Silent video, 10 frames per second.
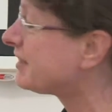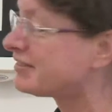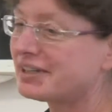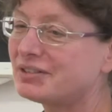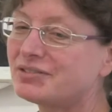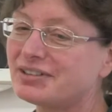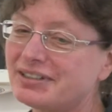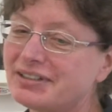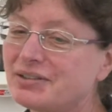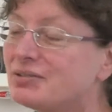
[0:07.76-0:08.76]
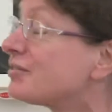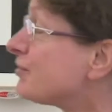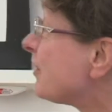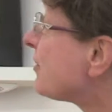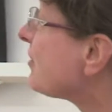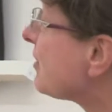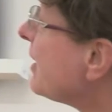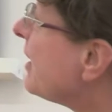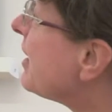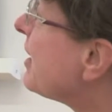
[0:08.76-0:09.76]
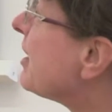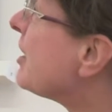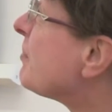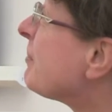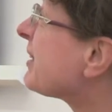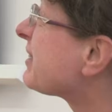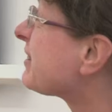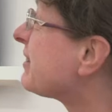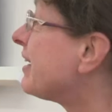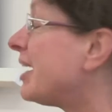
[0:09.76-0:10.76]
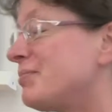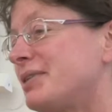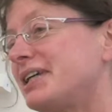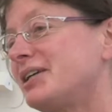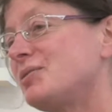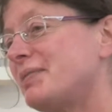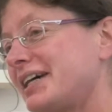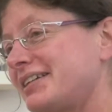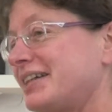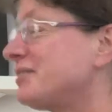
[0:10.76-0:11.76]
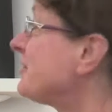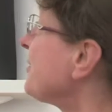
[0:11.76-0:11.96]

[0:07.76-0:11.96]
its nitrogen use efficiency. But I'm bringing you back down